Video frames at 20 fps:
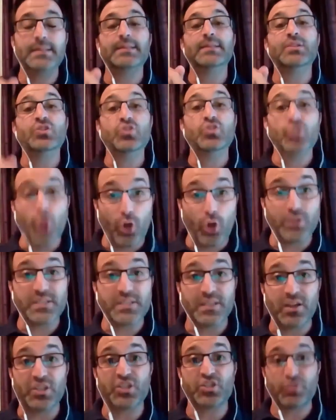not,
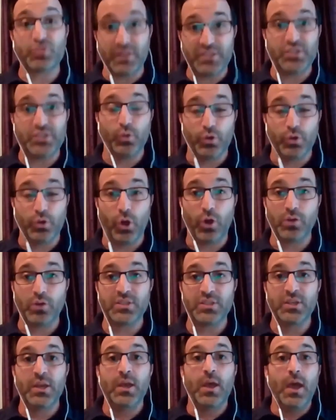and I stress you are not,
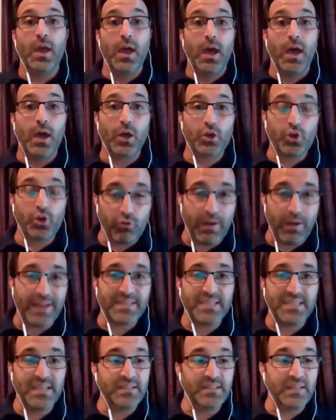uh,
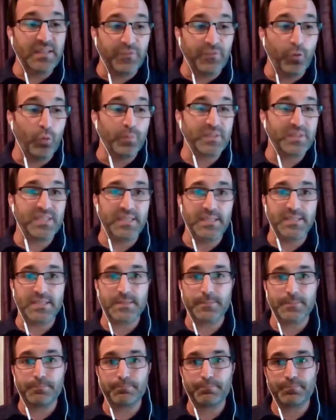correcting
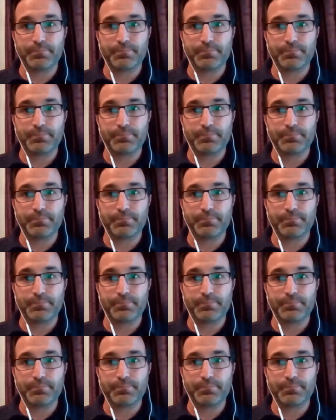deformities.